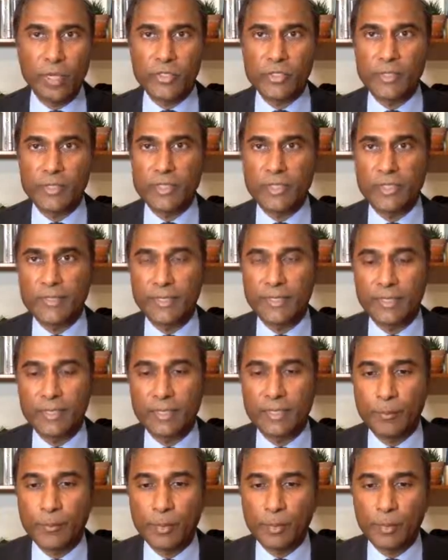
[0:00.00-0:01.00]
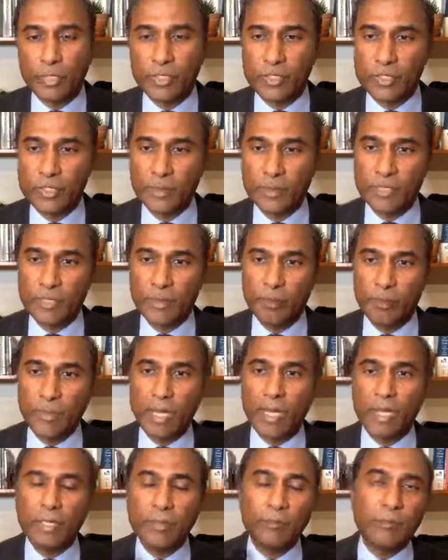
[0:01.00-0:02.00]
questions, I'll take a couple of questions. But the
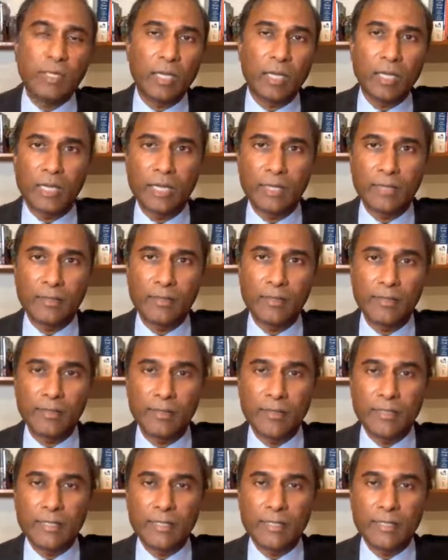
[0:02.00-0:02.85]
bottom line